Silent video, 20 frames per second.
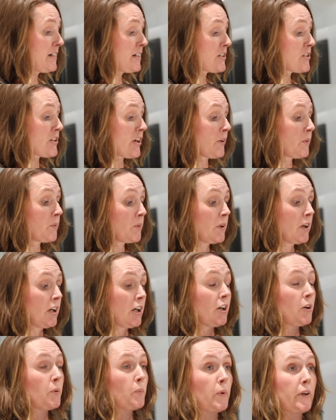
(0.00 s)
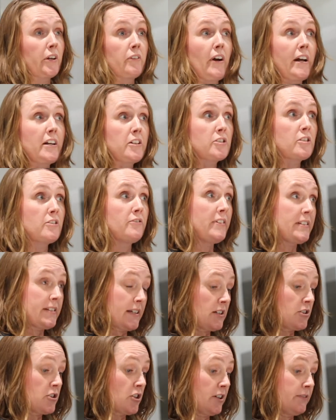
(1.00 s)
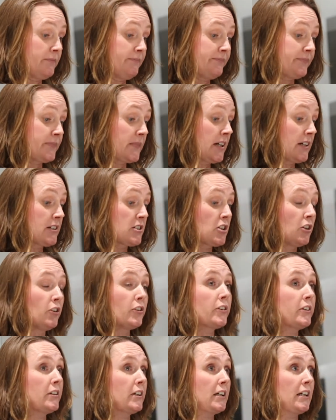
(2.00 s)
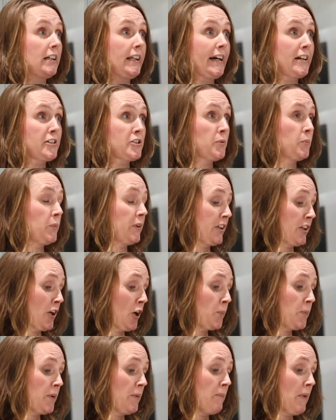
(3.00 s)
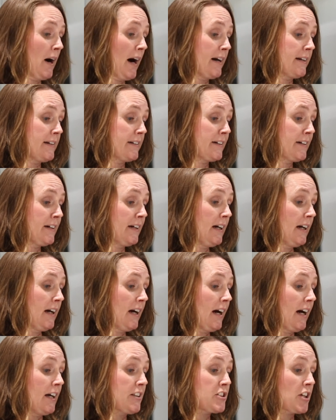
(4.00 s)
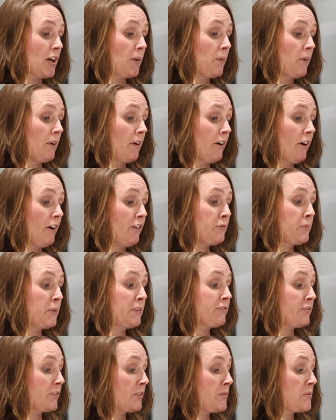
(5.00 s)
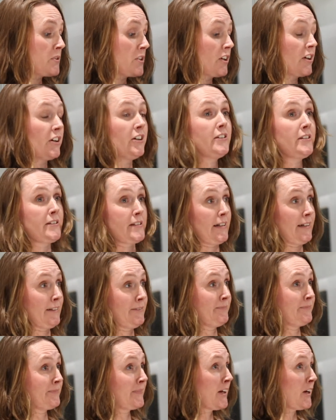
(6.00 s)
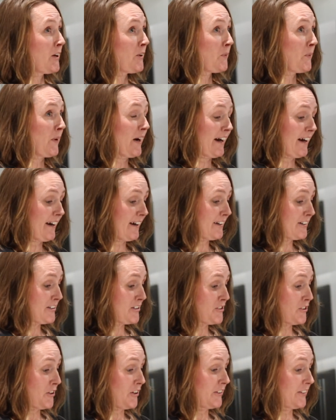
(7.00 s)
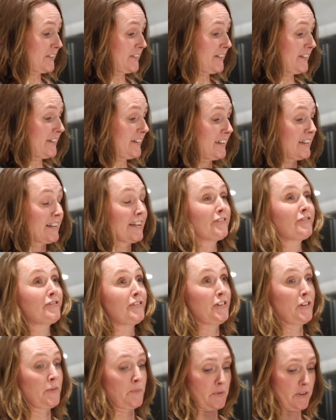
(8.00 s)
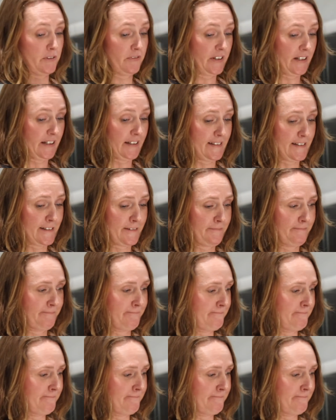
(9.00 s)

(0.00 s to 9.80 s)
So we arranged to visit John and to look at the collection with an open mind. And so off we flew to Guernsey, where John had lived for a number of years.